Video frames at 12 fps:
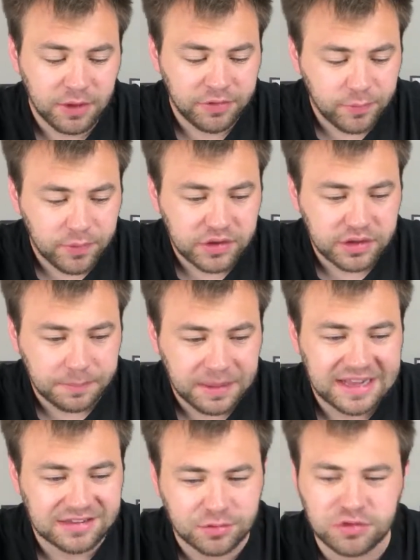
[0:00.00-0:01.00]
my only real
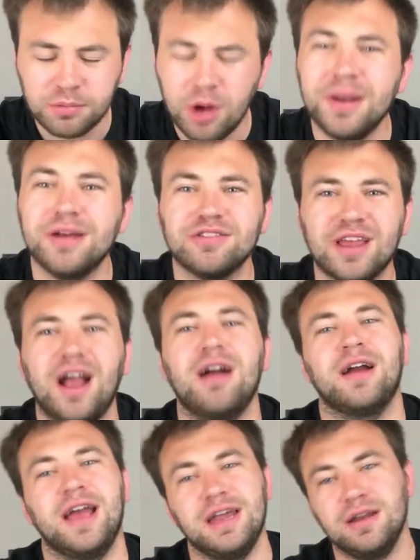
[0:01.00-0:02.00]
complaint, because there was a moment I was like,
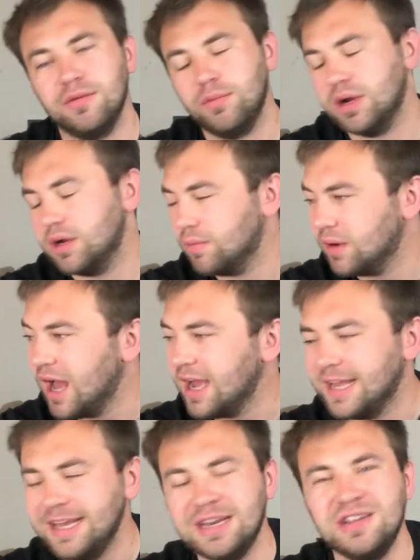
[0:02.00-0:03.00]
all right, we're
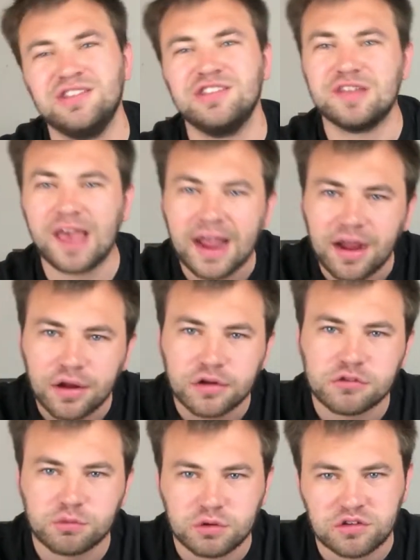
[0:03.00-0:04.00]
not getting any
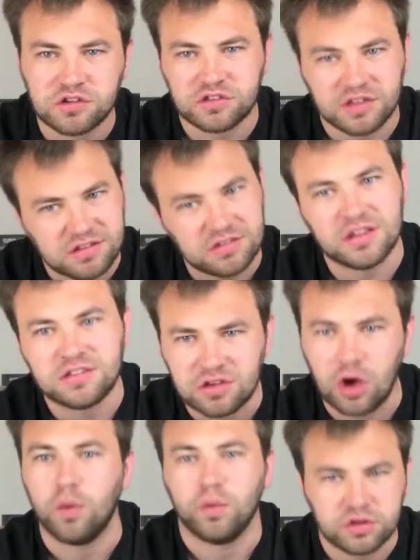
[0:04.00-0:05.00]
scares. We're just let's
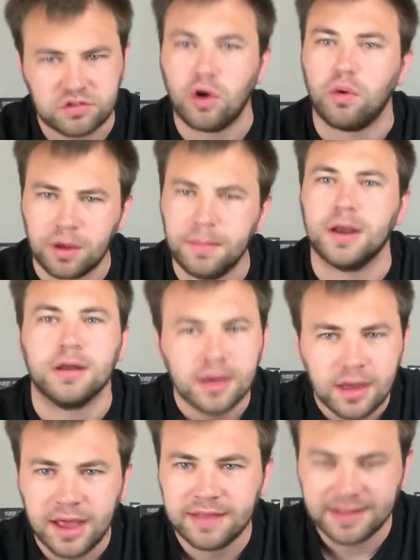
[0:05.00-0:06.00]
go, come on.
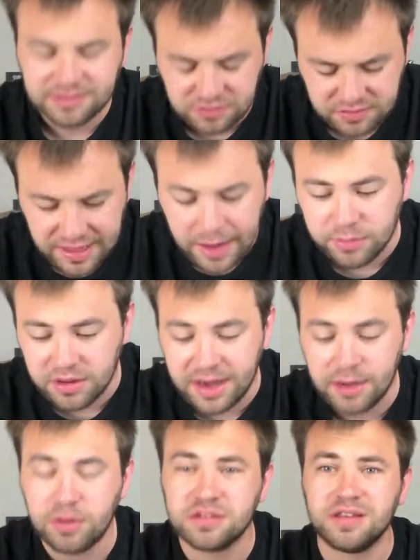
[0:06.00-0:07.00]
And
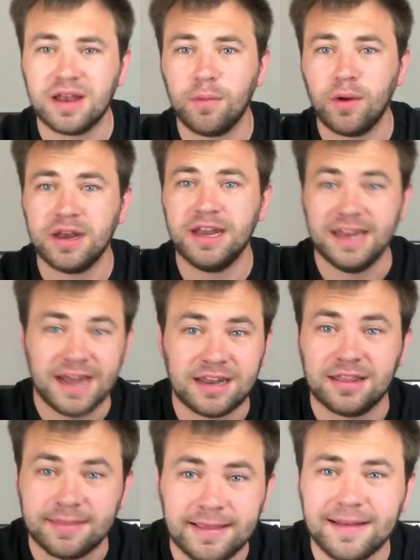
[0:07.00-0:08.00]
and it wasn't that I wanted to get out
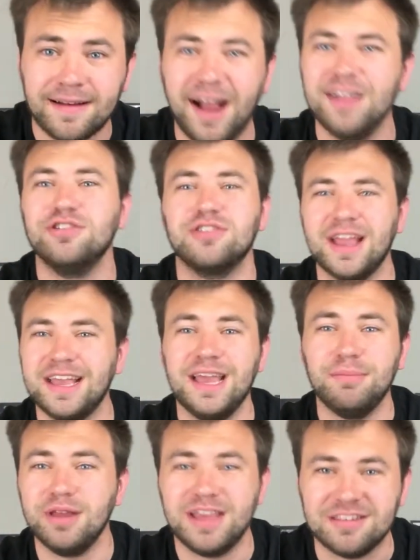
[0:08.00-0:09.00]
of the theater. I
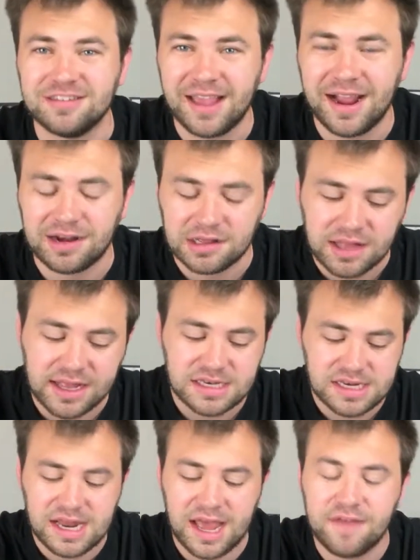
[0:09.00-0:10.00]
came to get scared, and I
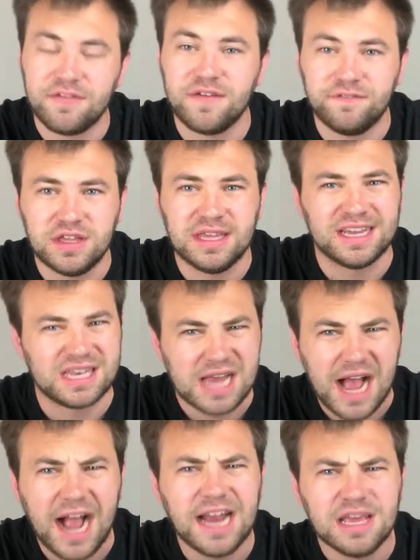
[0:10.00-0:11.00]
did have that feeling a
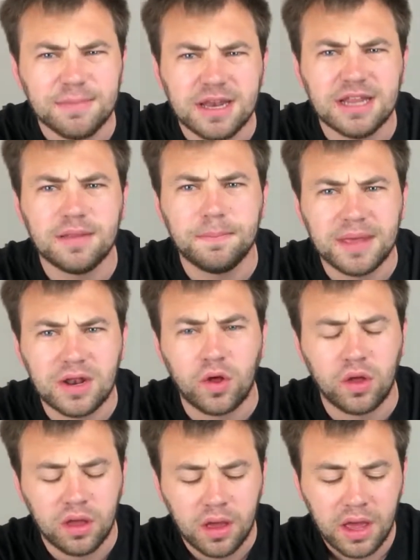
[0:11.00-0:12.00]
tiny bit in the
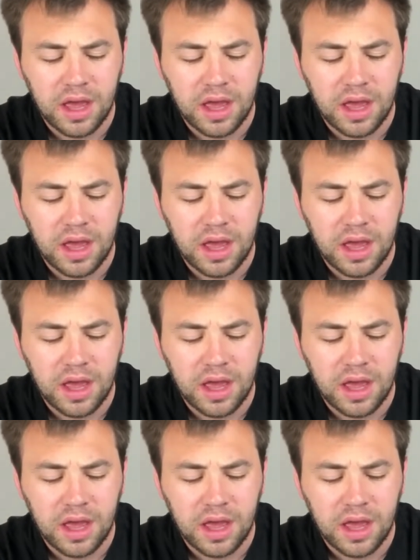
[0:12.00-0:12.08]
middle,